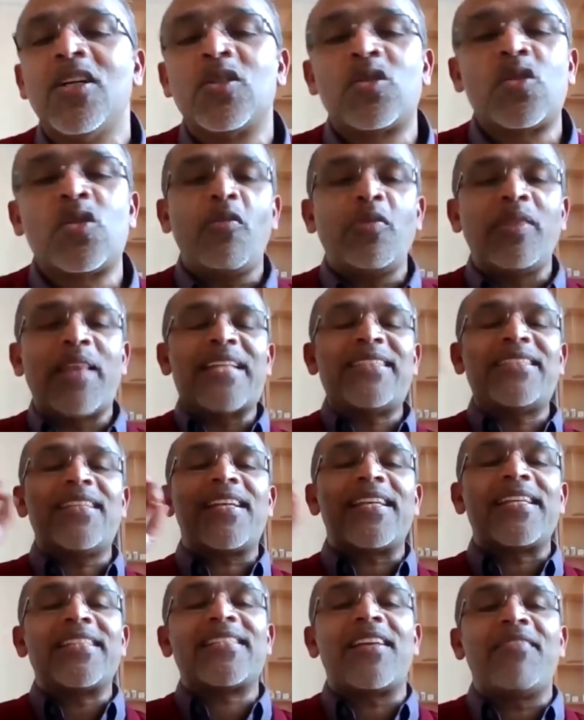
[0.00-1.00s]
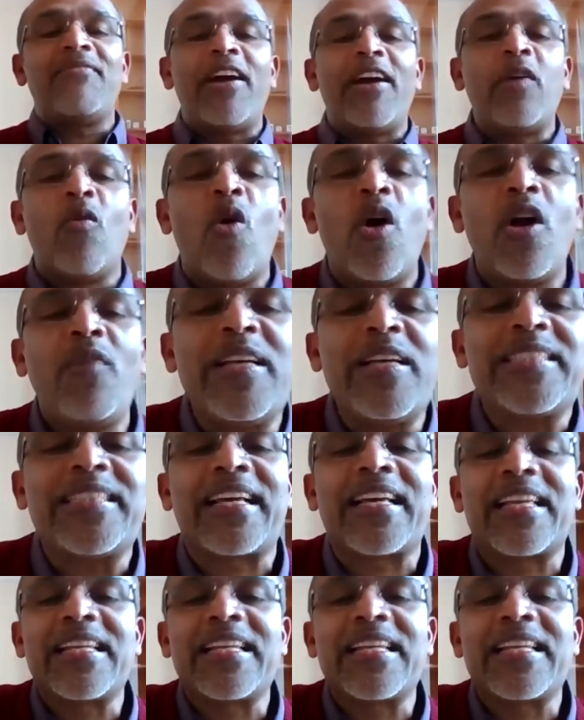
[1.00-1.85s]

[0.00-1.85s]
So that's the reason why always the